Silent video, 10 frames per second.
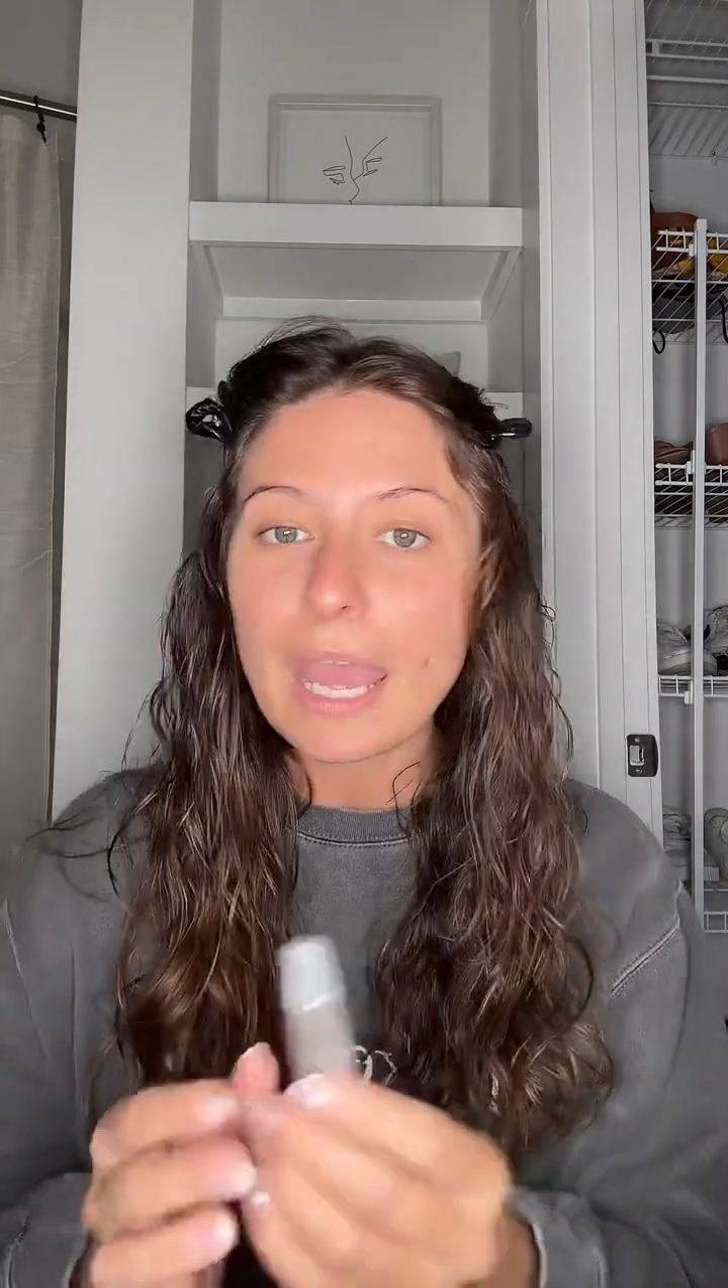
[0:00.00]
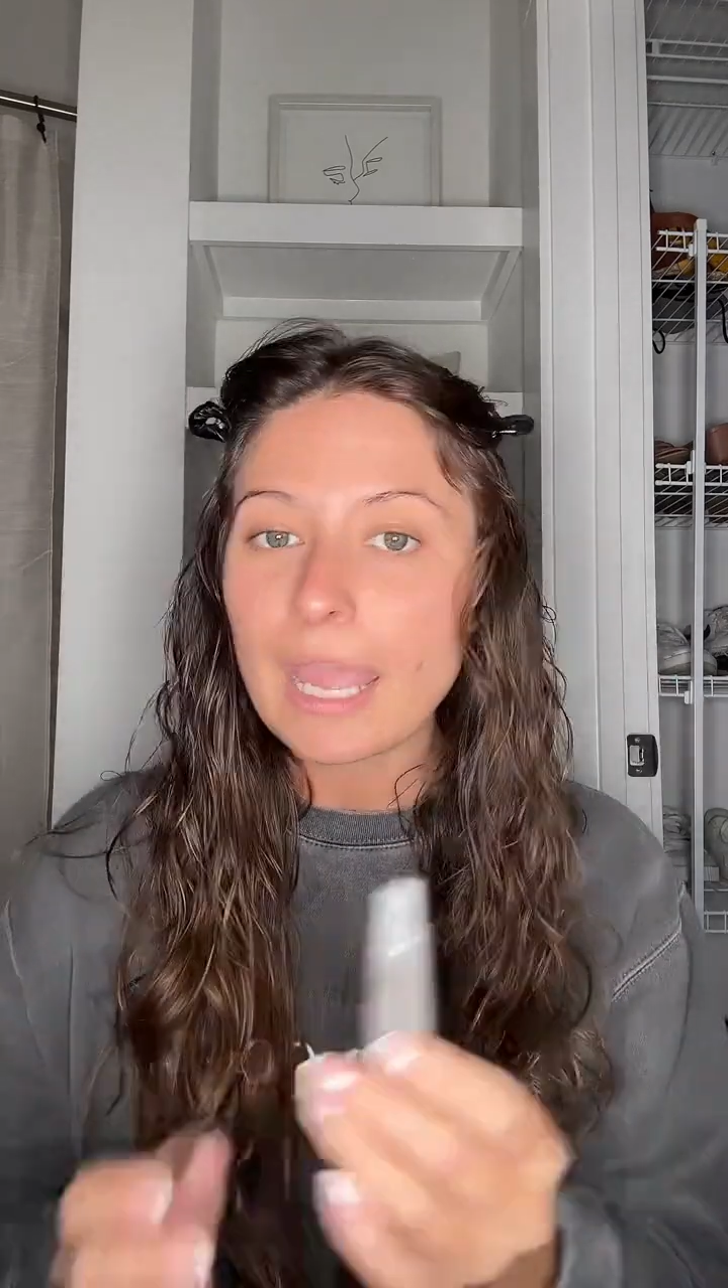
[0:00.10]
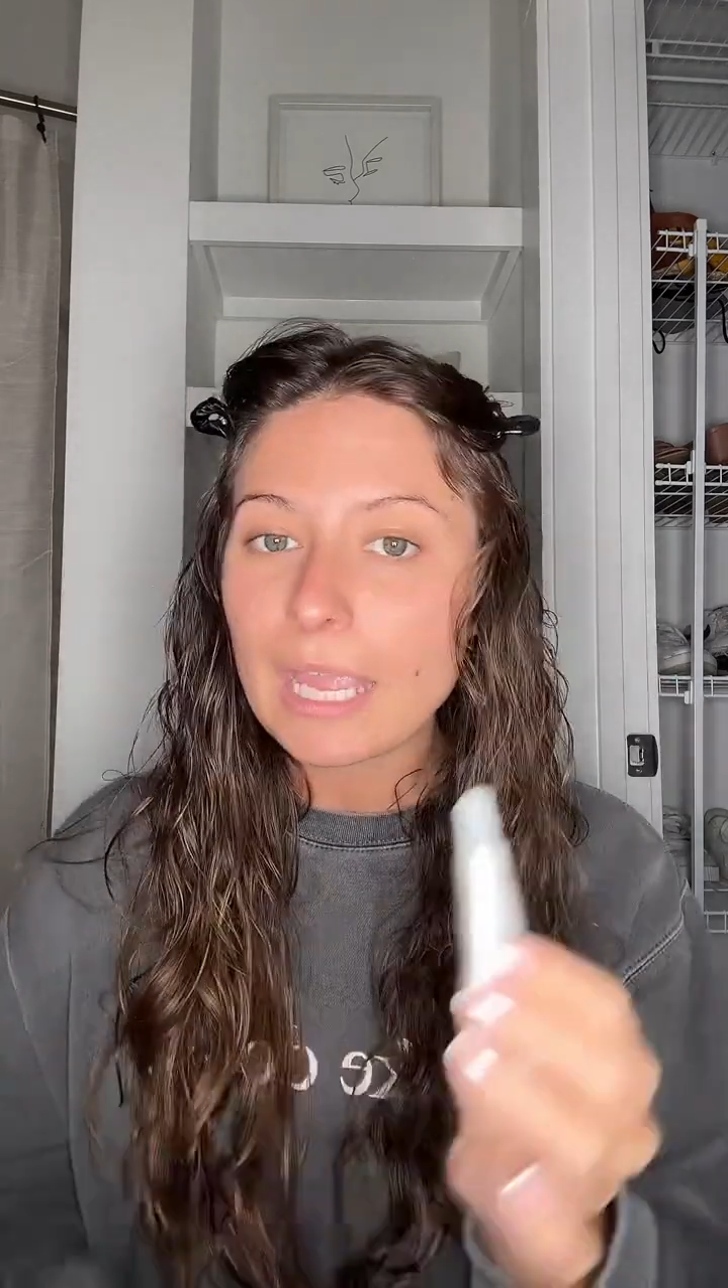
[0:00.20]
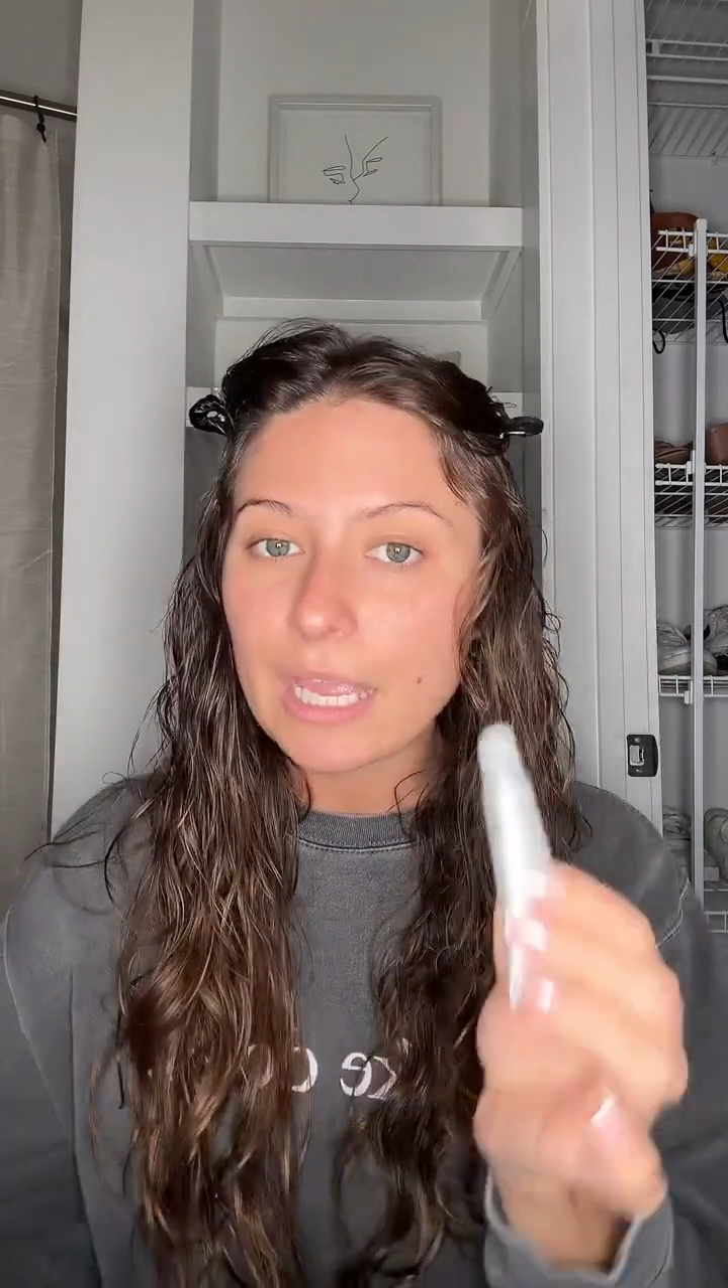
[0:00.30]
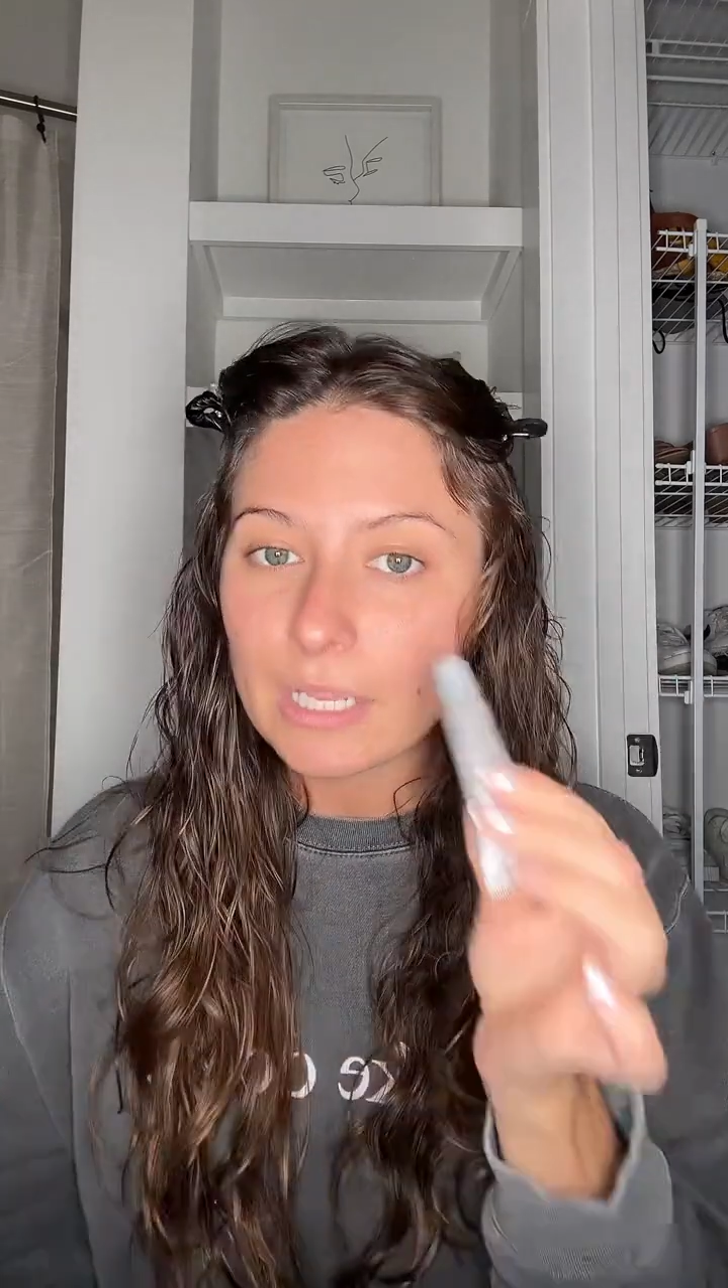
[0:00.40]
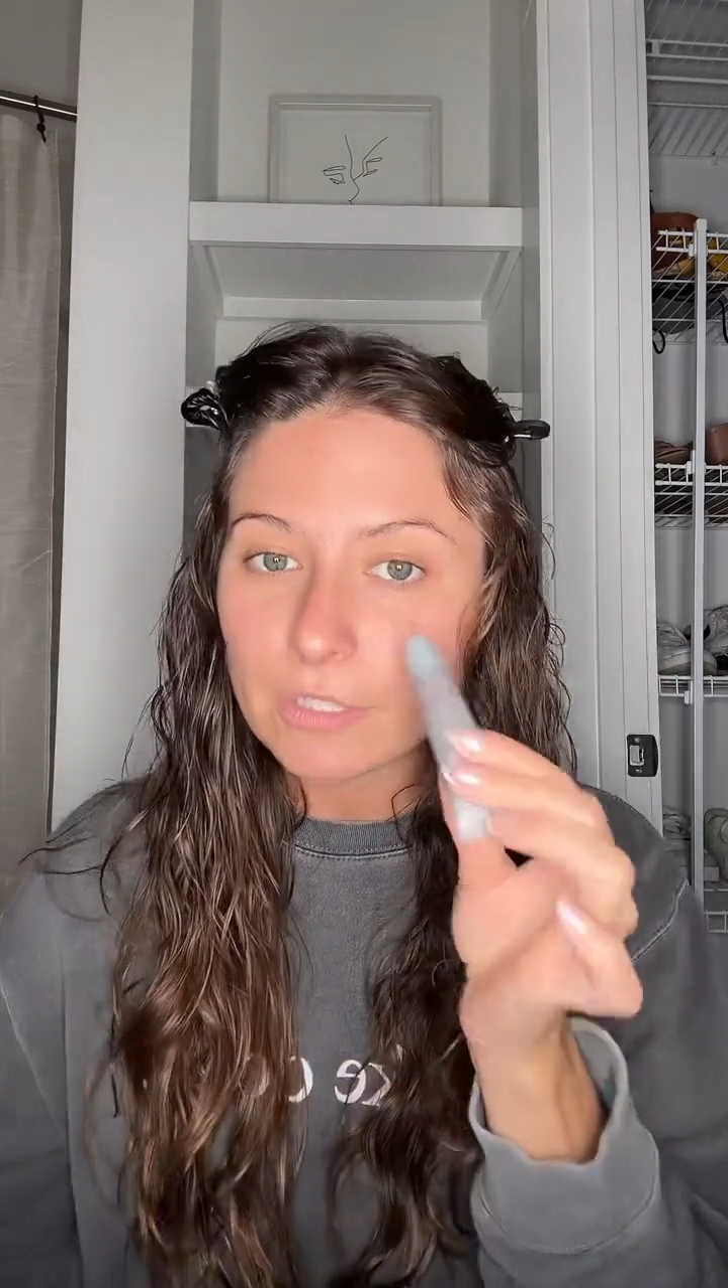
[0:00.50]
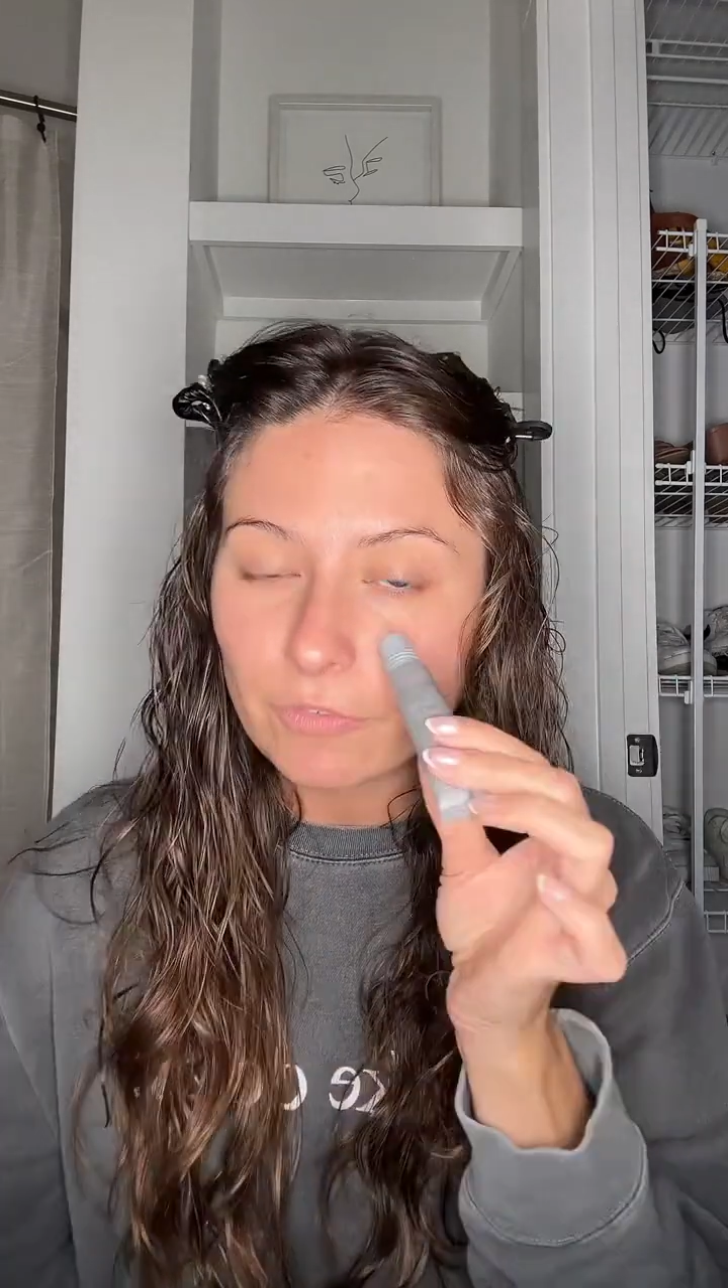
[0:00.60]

And